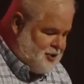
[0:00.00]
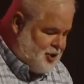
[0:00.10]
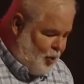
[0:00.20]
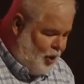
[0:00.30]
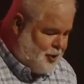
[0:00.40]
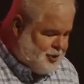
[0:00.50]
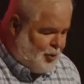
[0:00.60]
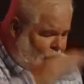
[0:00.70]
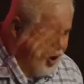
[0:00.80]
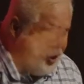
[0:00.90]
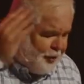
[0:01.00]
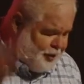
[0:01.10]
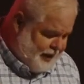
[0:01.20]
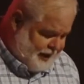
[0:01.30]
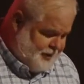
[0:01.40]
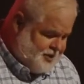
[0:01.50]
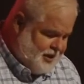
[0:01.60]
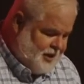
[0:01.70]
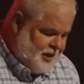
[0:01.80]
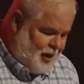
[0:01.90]
so also all things
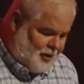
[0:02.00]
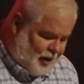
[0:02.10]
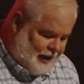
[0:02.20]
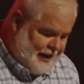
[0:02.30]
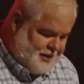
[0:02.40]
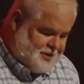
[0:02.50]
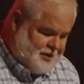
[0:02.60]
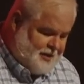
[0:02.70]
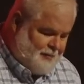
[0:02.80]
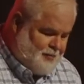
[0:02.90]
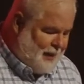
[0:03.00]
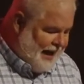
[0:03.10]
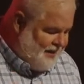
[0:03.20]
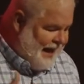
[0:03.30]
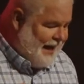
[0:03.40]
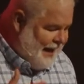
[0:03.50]
are cleansed by that